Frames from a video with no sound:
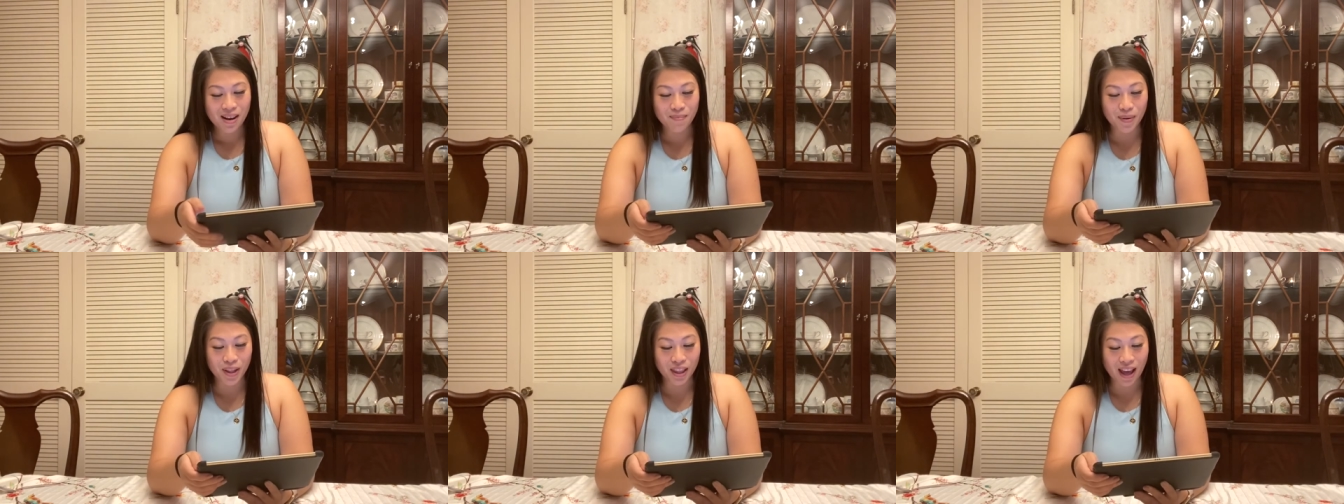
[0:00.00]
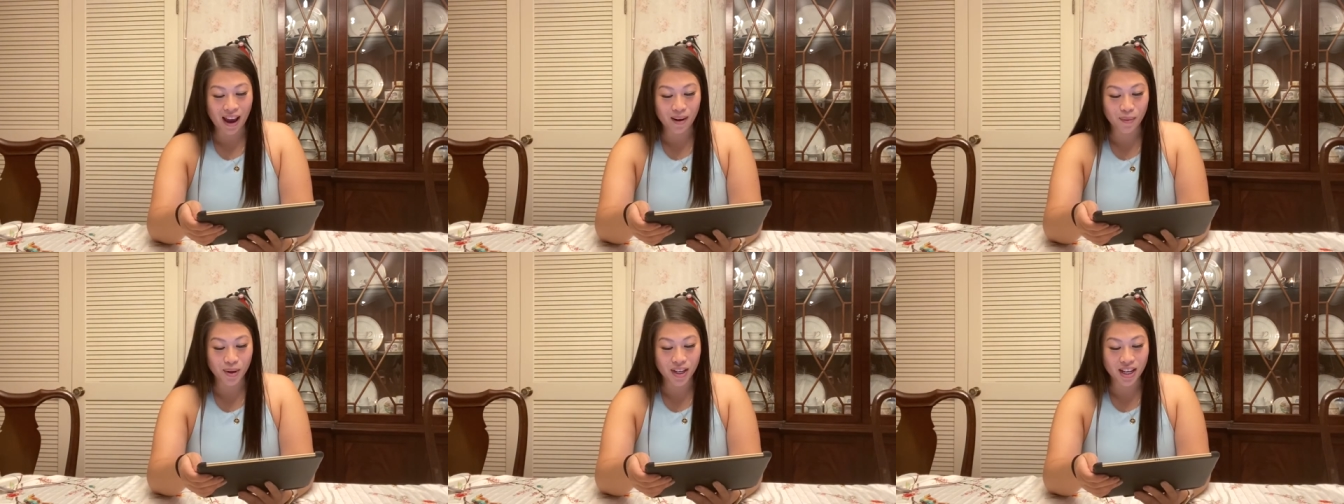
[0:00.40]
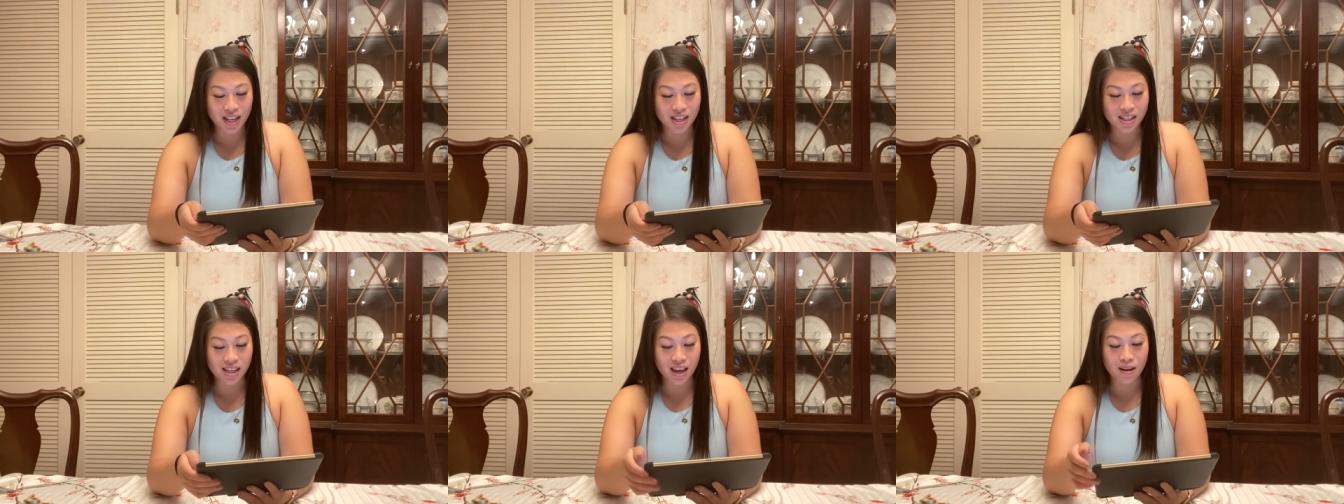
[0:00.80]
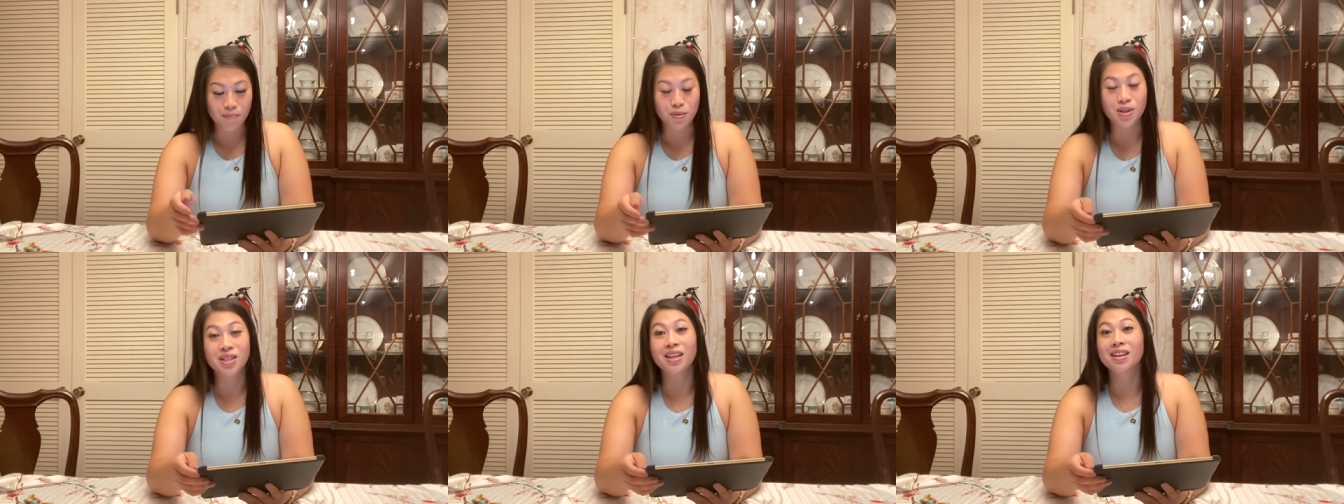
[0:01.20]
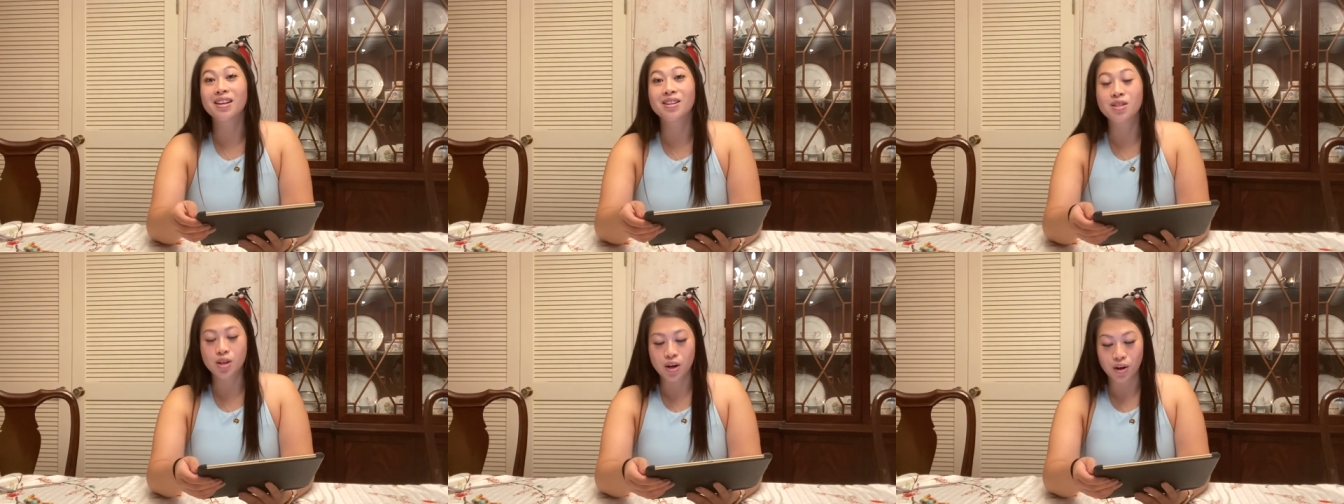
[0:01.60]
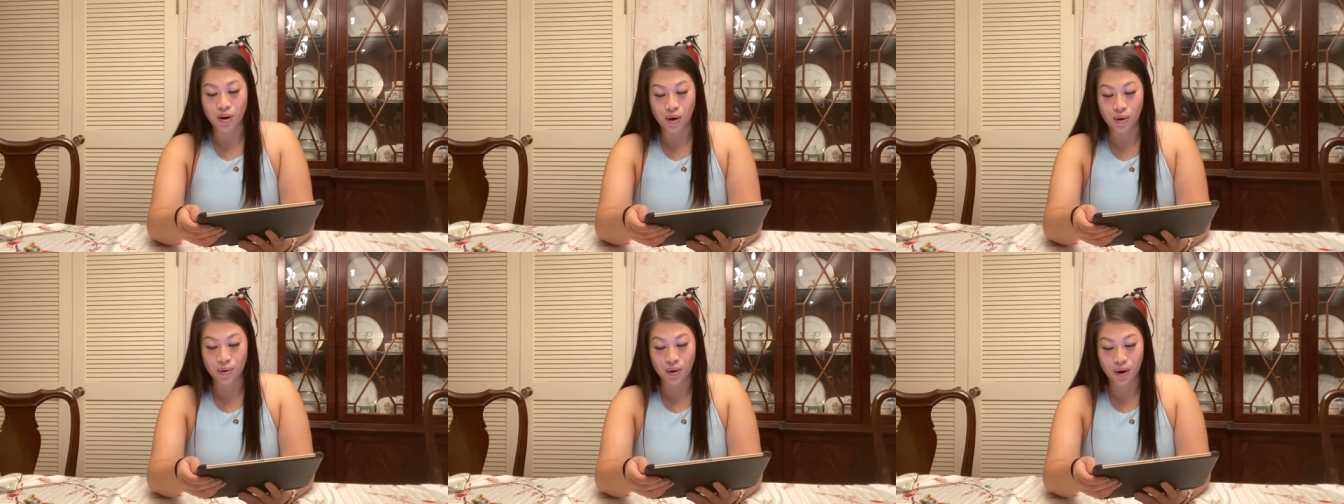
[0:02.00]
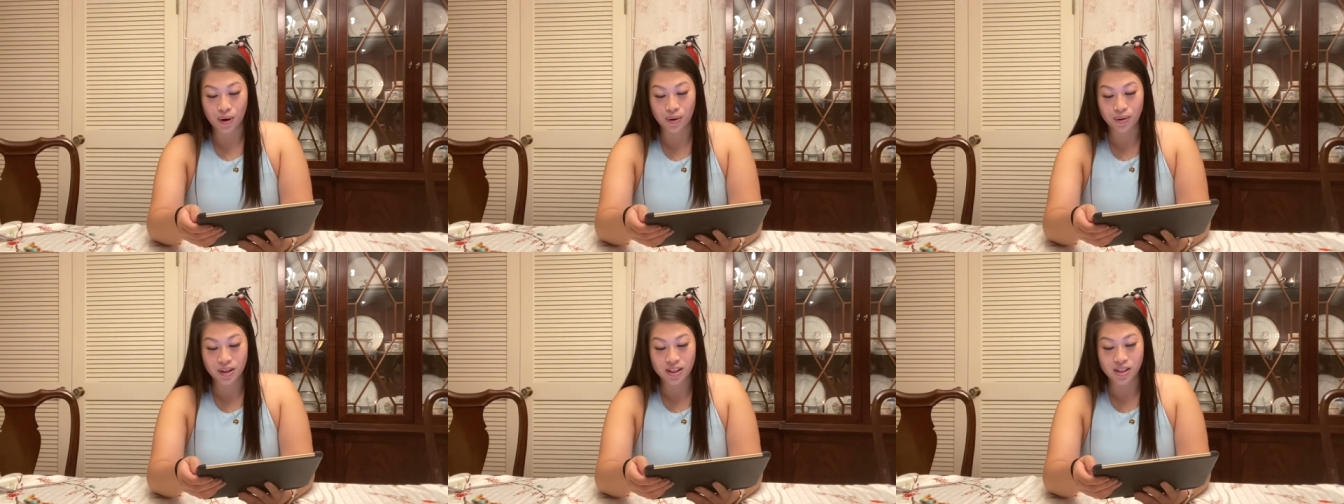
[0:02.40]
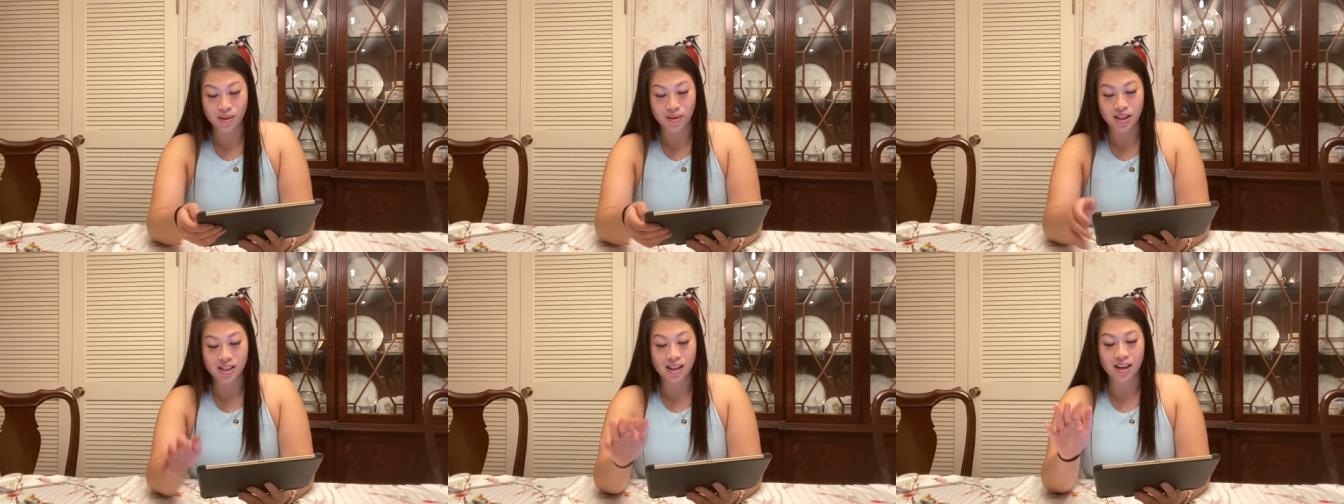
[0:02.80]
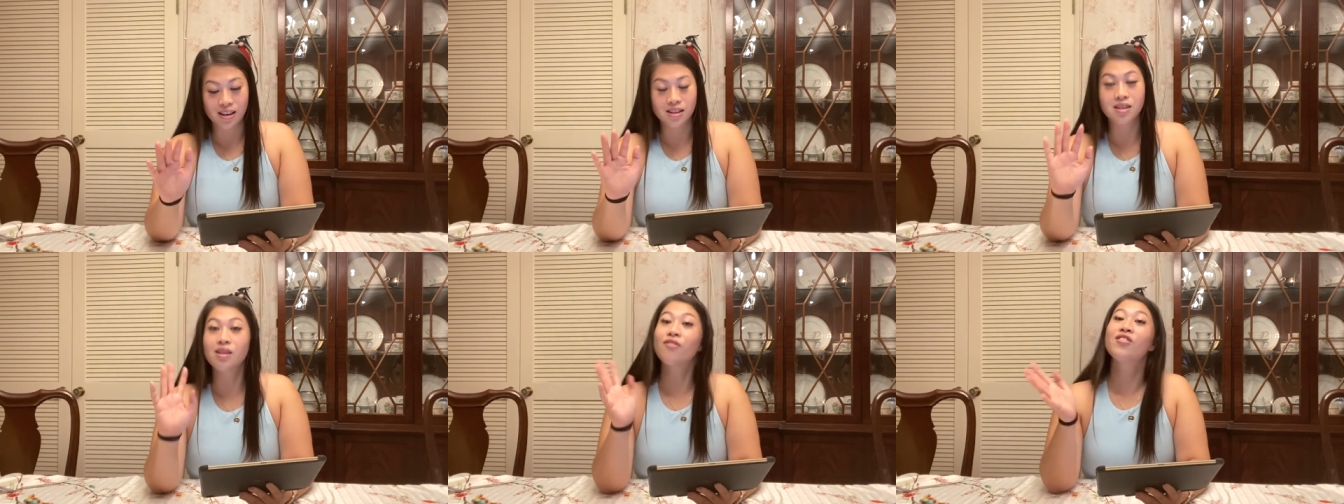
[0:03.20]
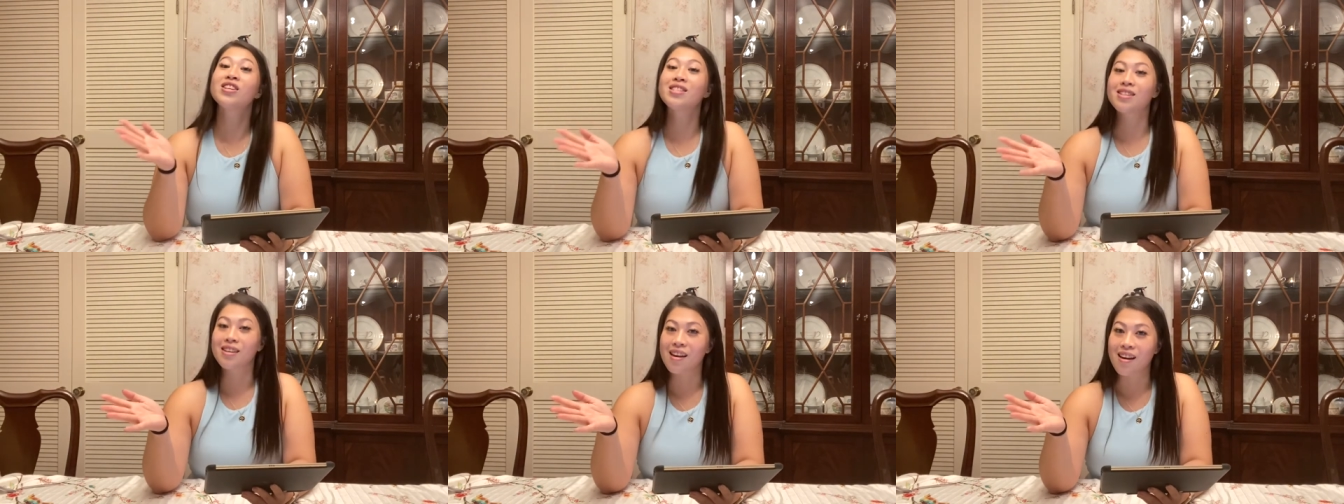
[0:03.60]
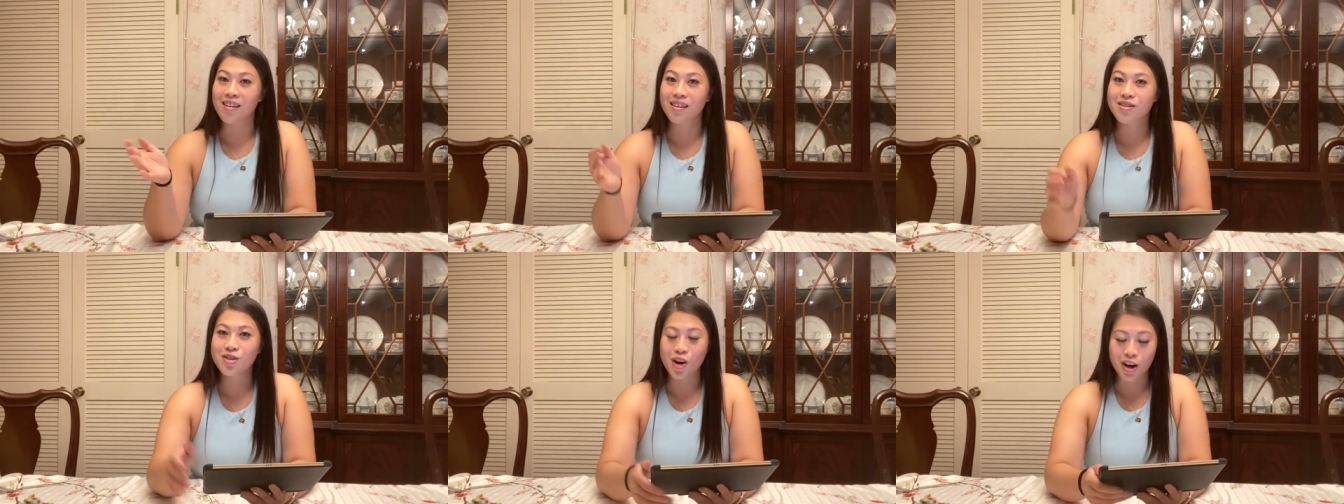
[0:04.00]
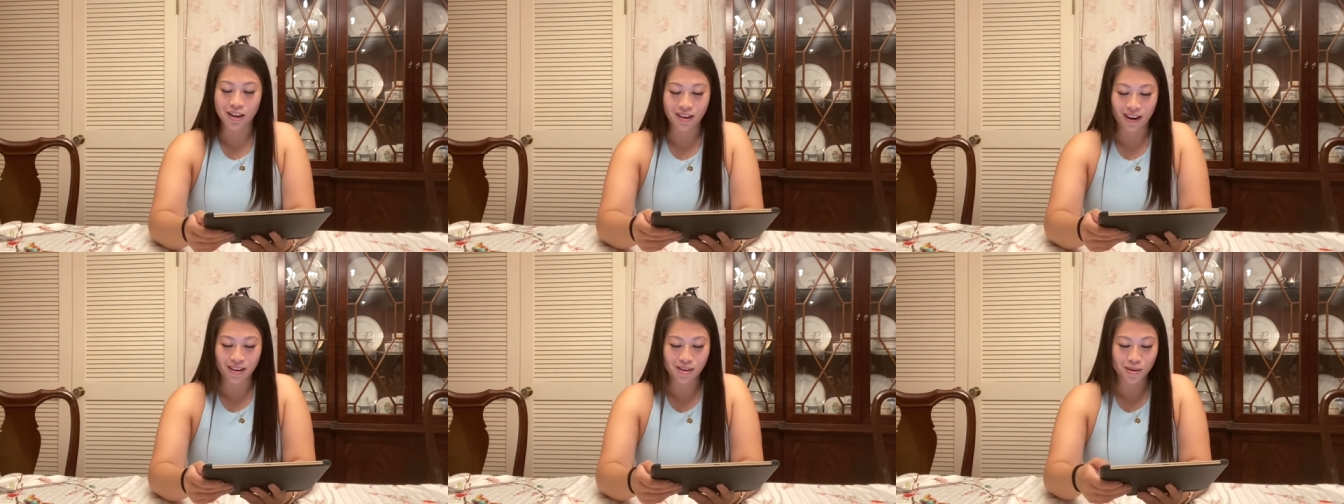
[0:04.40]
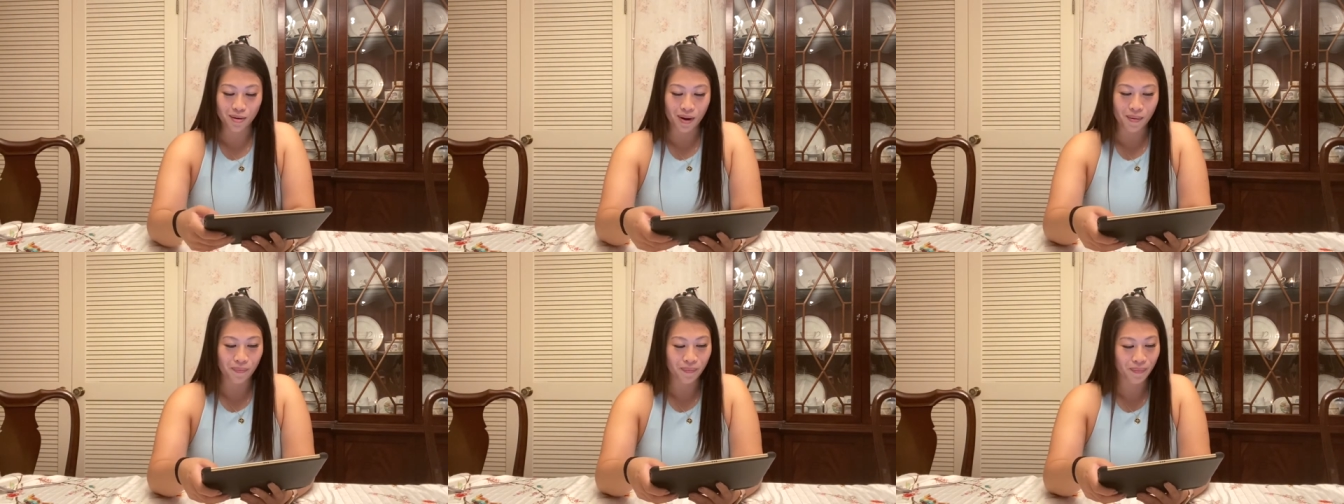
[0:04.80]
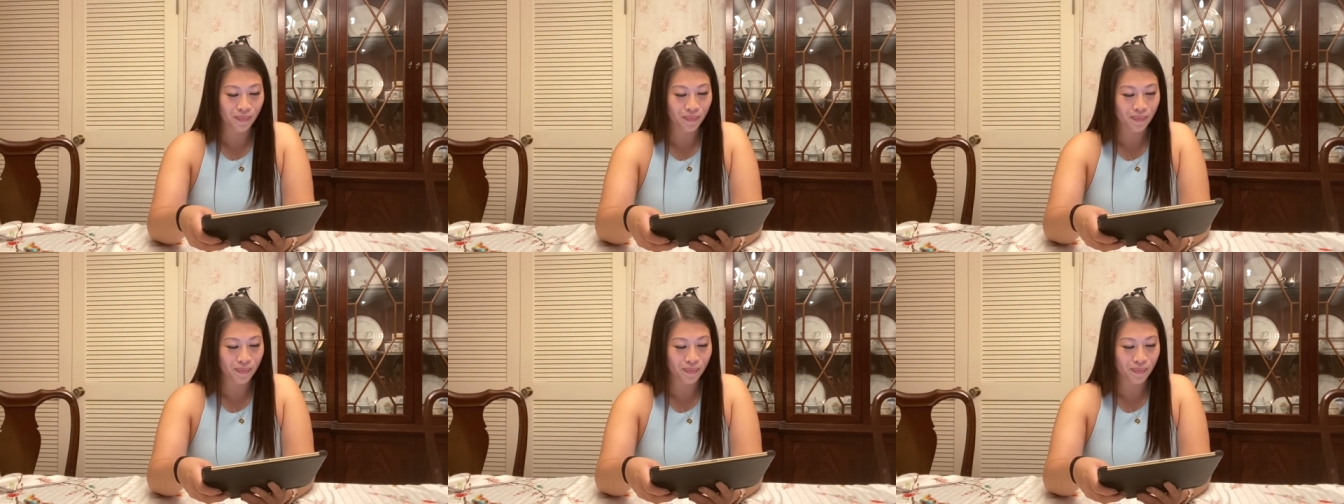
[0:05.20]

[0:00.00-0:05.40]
but that one is a Brazilian dark cocoa. So it's a sophisticated chocolate ice cream.